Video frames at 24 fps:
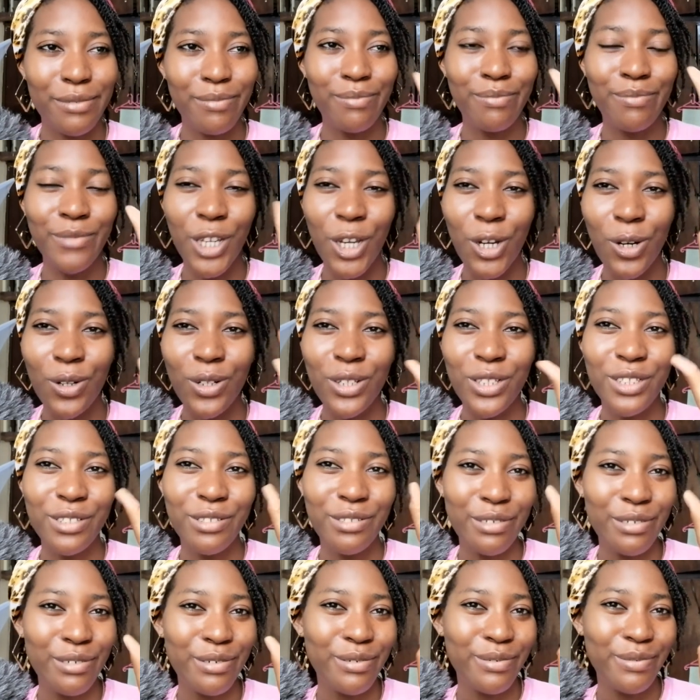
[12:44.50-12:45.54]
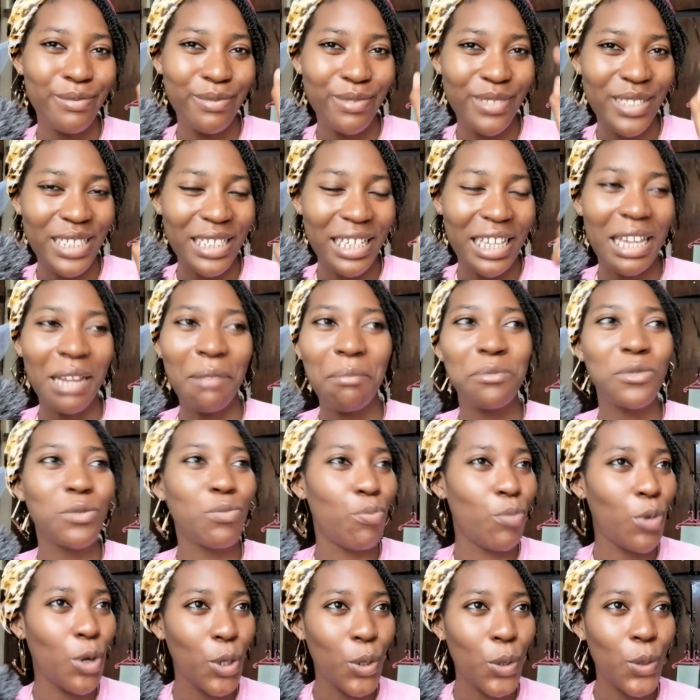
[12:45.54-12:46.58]
male team,
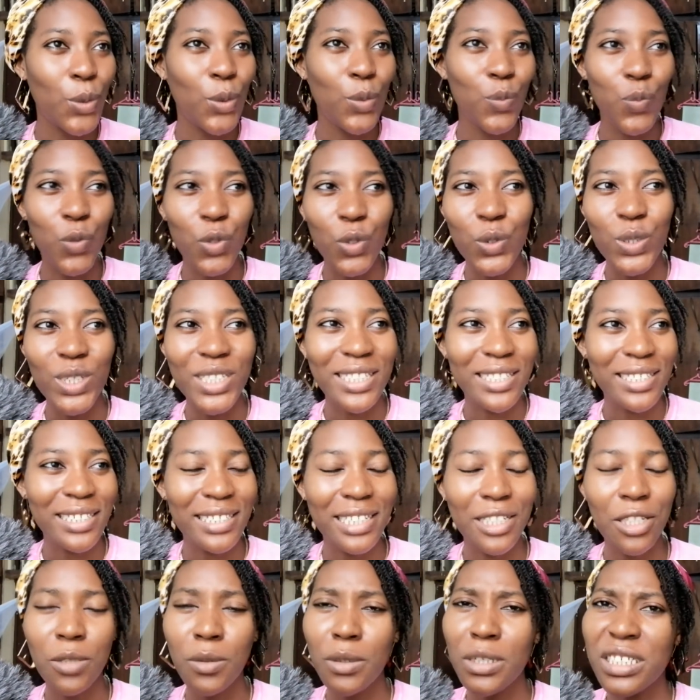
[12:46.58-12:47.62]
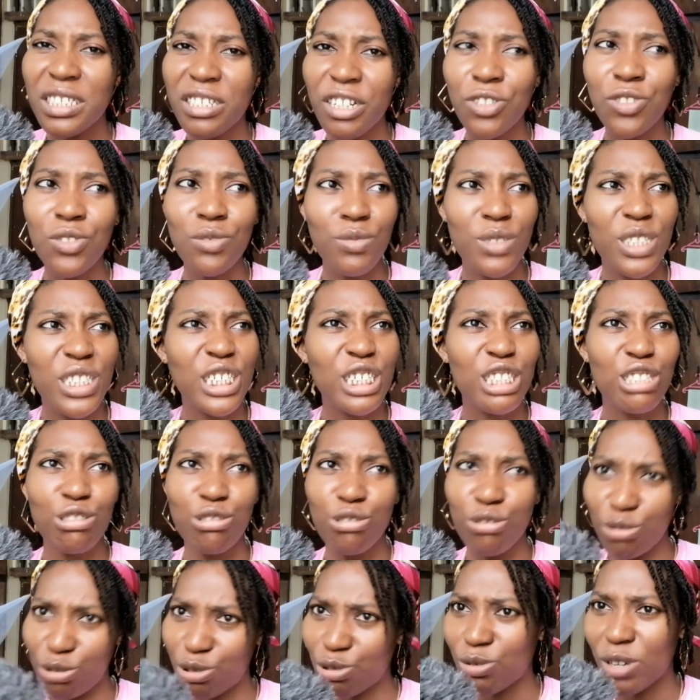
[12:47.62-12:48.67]
blue, this, and everyone is trying to make it
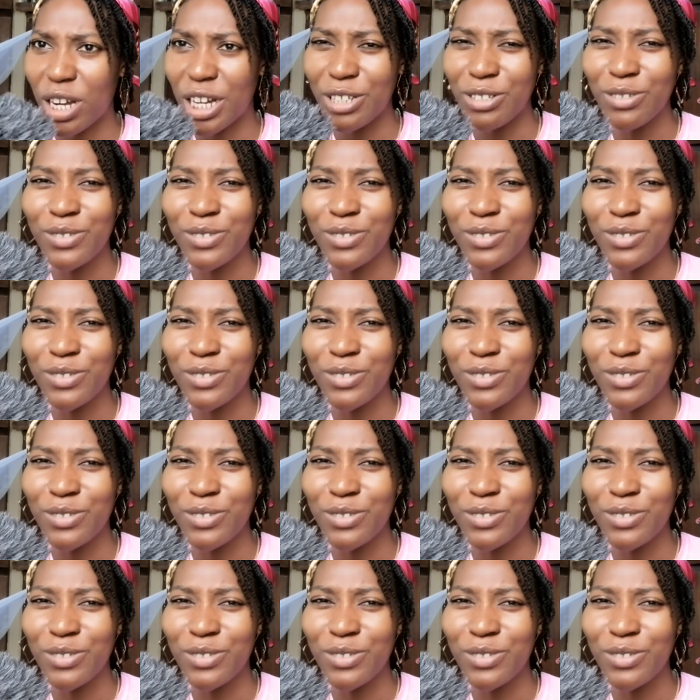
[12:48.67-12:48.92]
neutral.